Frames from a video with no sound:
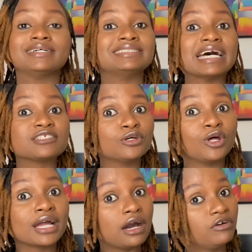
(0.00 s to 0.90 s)
That's no
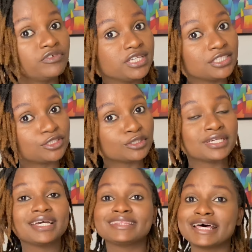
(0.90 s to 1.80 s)
longer ovulation.
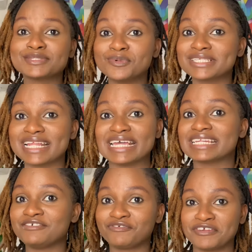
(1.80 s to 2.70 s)
That's most
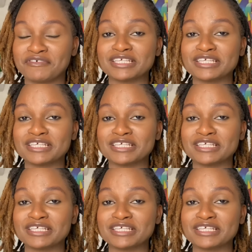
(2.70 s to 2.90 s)
likely fever.